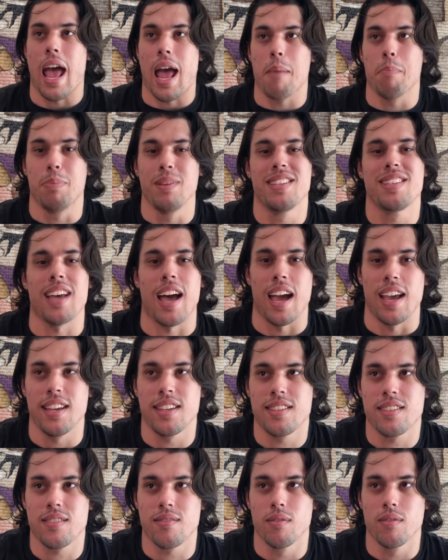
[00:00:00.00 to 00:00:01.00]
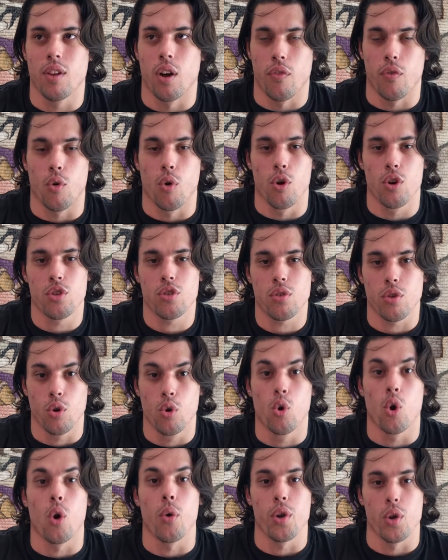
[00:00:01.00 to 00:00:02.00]
besides, of course,
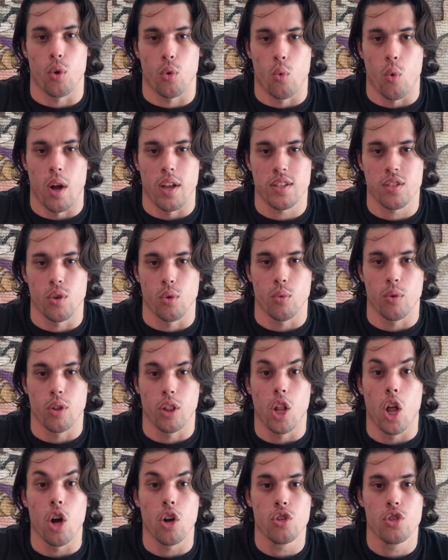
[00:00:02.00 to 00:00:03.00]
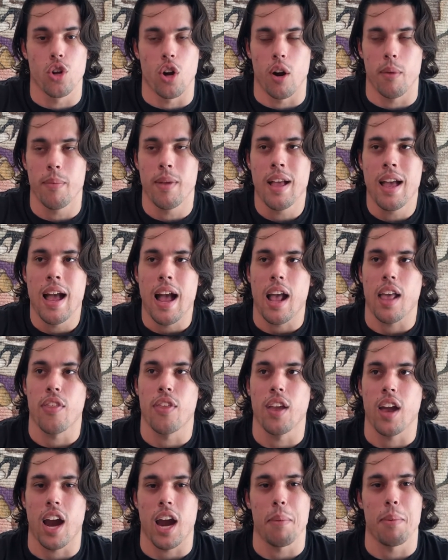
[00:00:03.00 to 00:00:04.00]
growing your quads. So long term, I
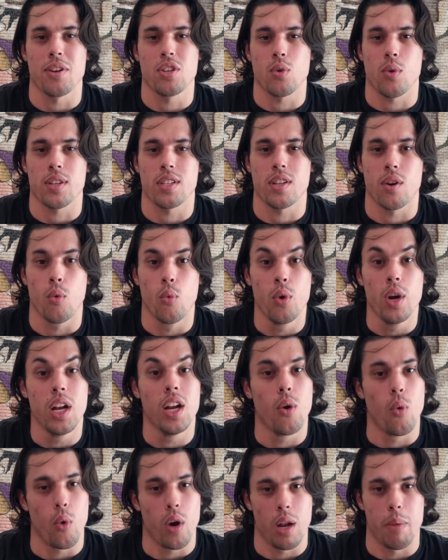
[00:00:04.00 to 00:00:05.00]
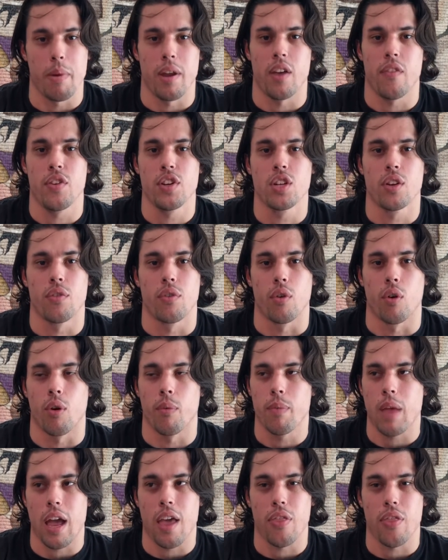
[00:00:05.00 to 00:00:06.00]
think high bar squats are really, really beneficial for,
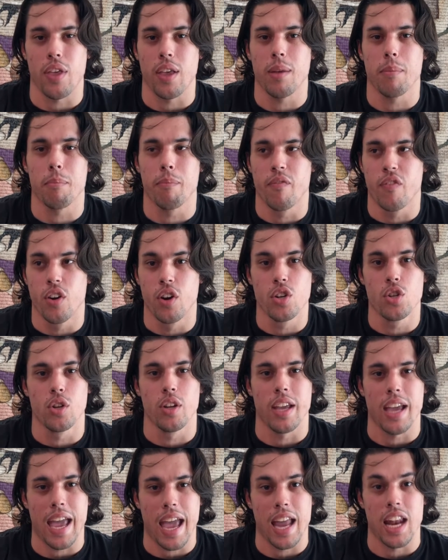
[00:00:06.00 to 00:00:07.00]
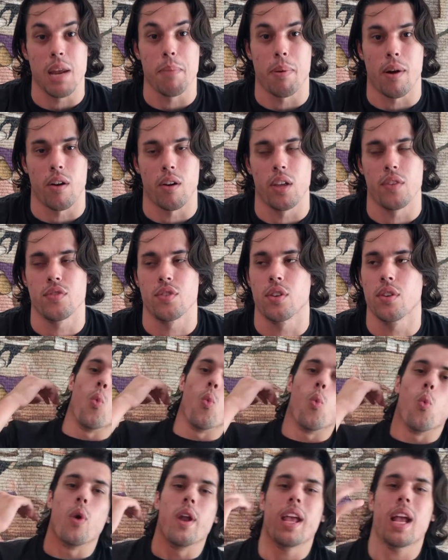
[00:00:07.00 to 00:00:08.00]
I think, virtually any powerlifter.
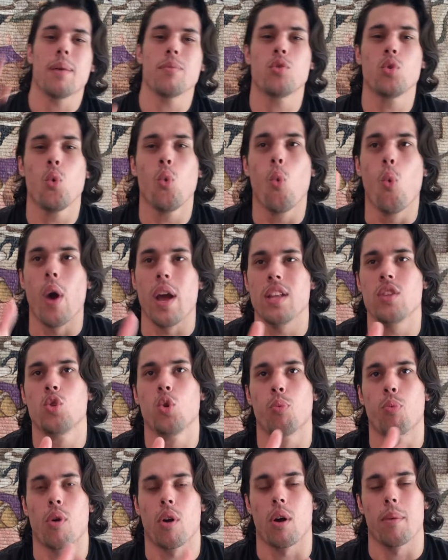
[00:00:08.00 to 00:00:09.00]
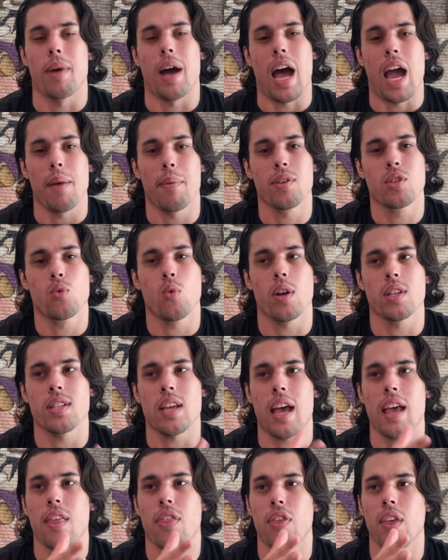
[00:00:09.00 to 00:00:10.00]
When it comes to when to program high bar squats,
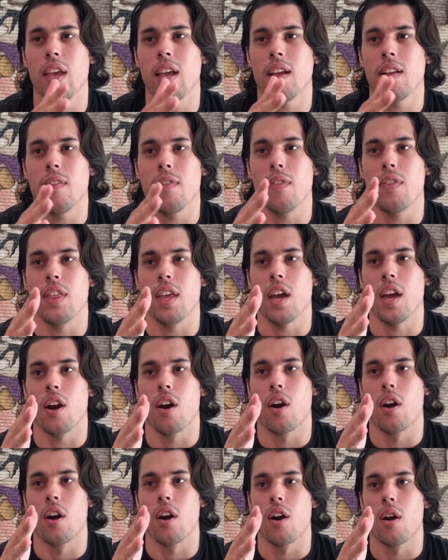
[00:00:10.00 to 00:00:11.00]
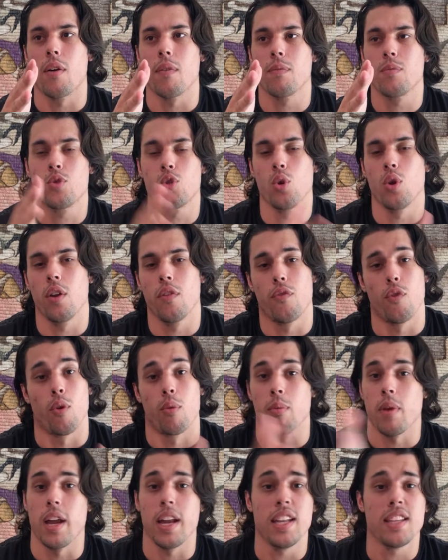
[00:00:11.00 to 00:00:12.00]
I think they are suited
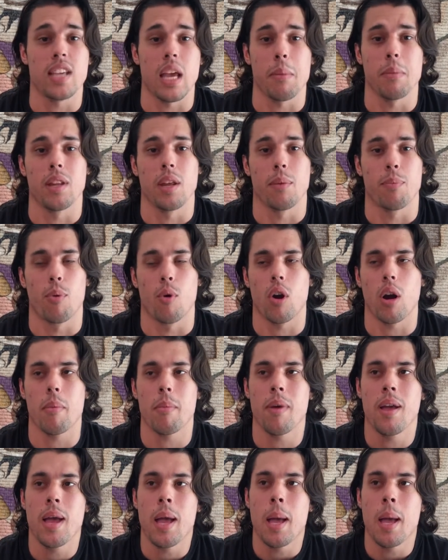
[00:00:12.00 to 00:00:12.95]
for any time in the program,